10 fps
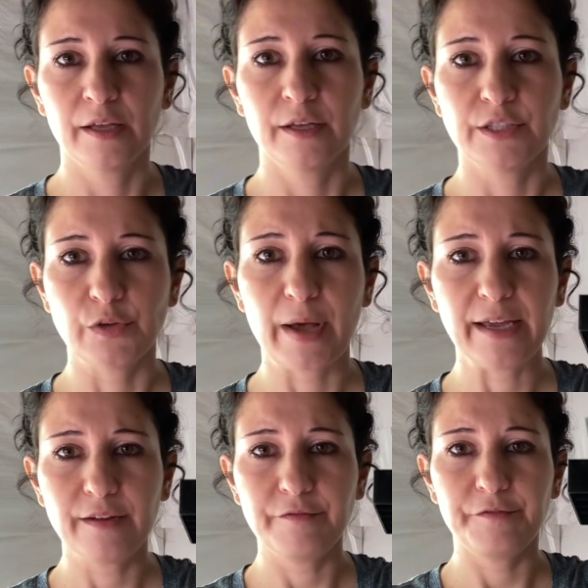So I
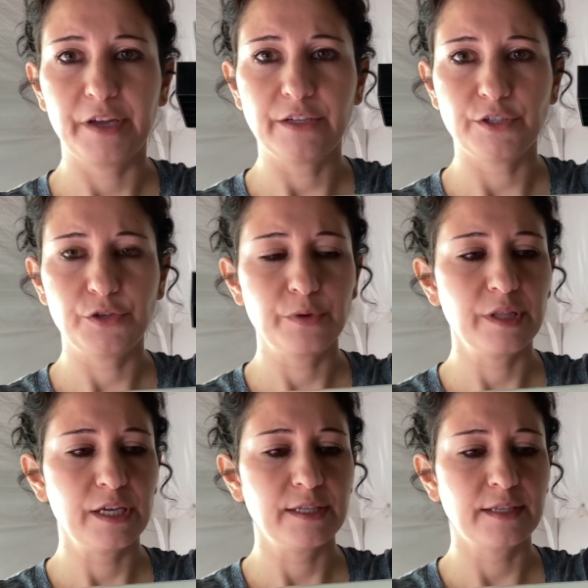can fit 2
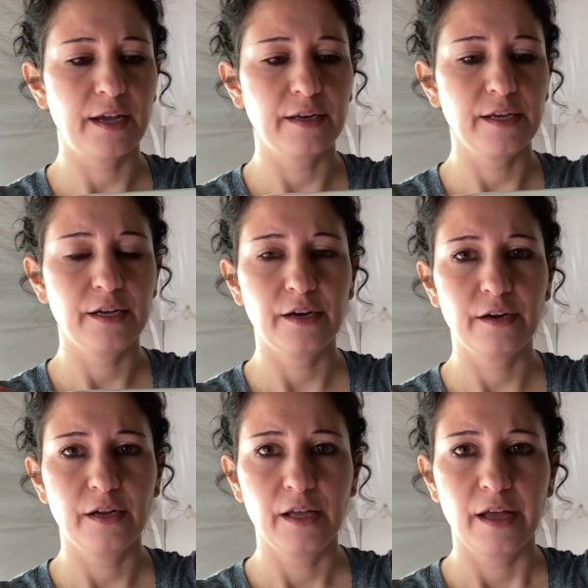of these on
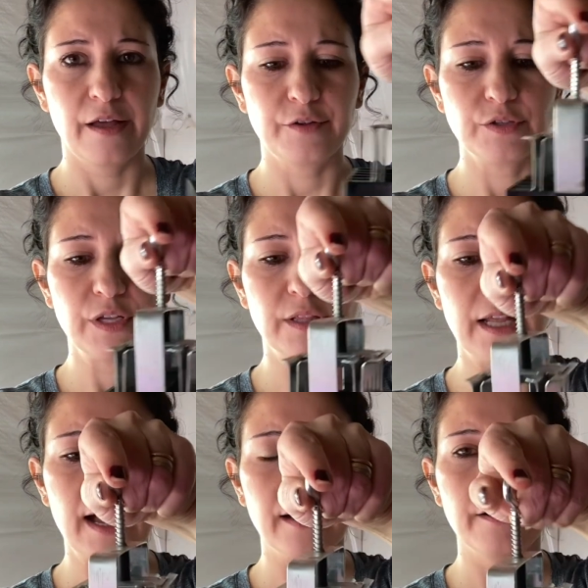here, and there's a
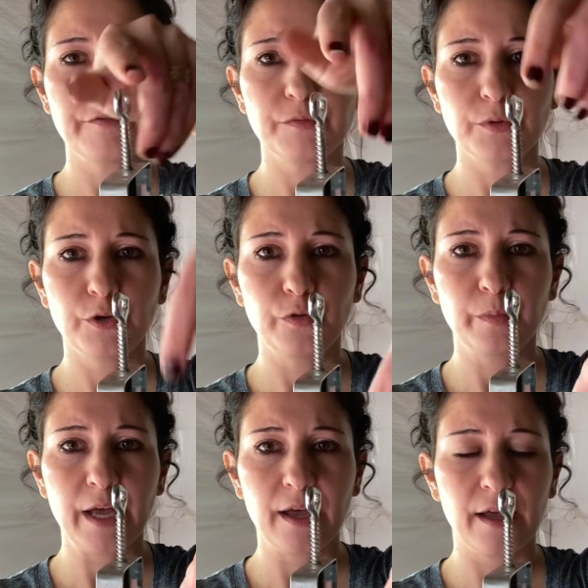lot of
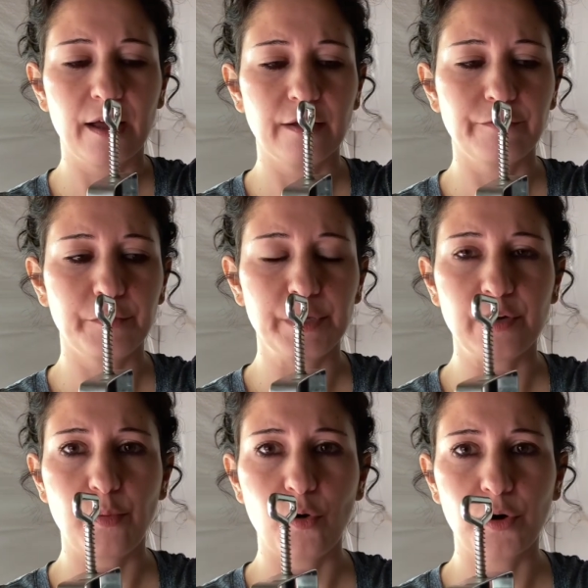room for me
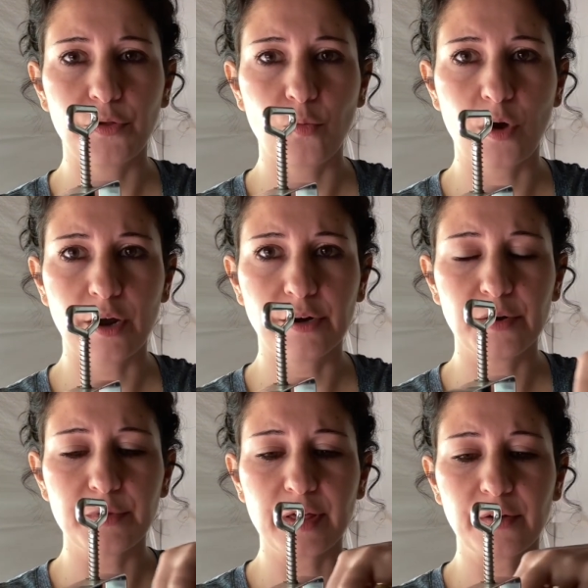to pour the
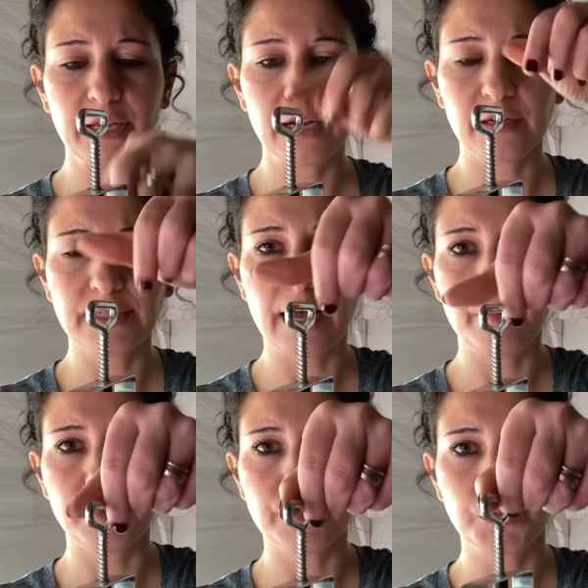water without getting on
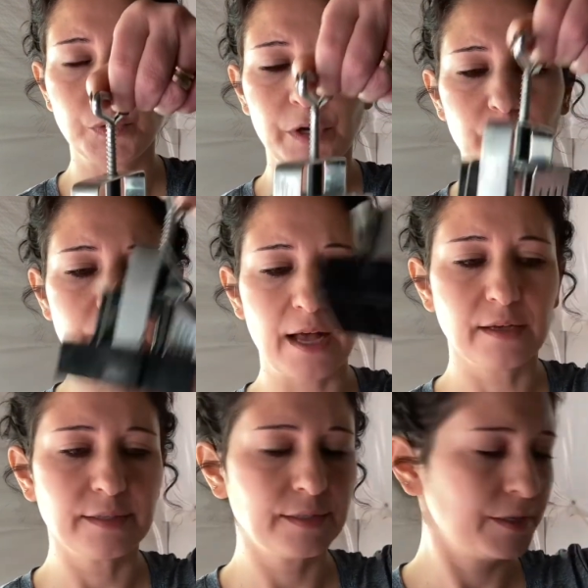top of the soil
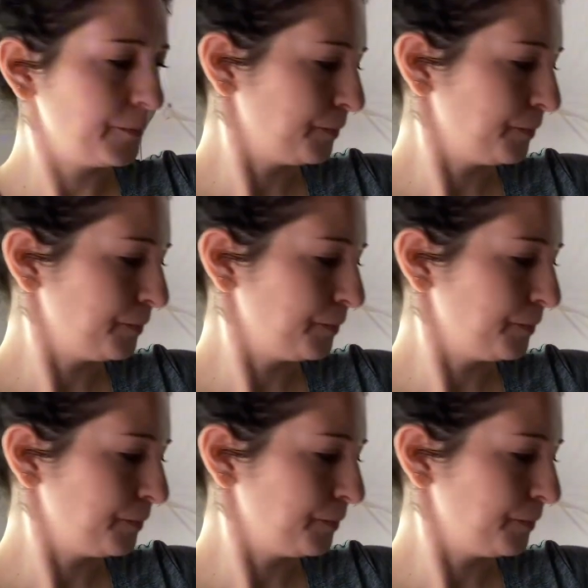blocks.